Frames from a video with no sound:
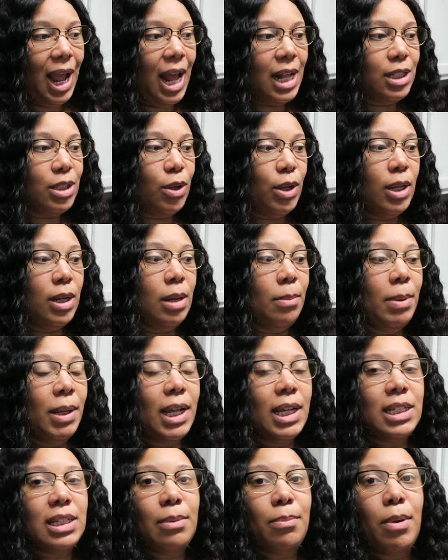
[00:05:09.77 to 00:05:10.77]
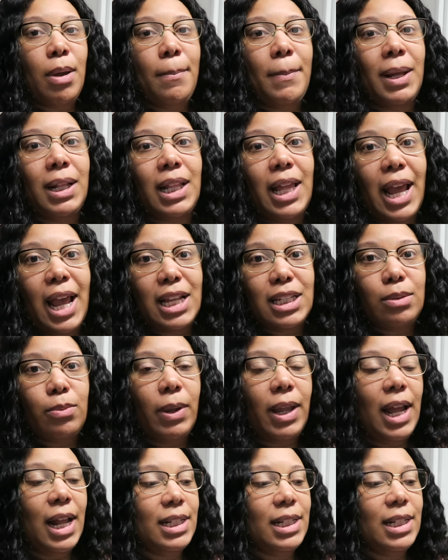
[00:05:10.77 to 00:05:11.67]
I told him to book his appointment last week.